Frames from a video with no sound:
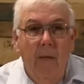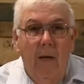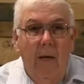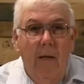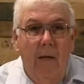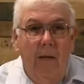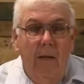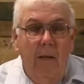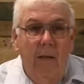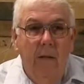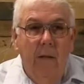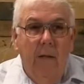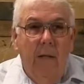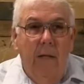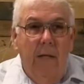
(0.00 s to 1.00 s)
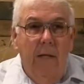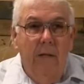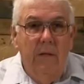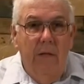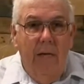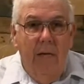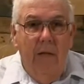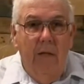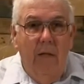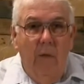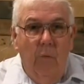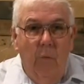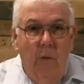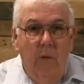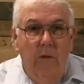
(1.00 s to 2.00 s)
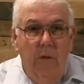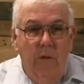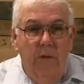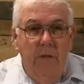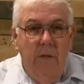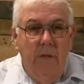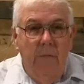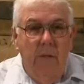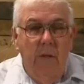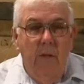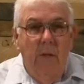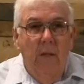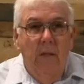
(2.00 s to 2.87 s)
And his anger was legitimate.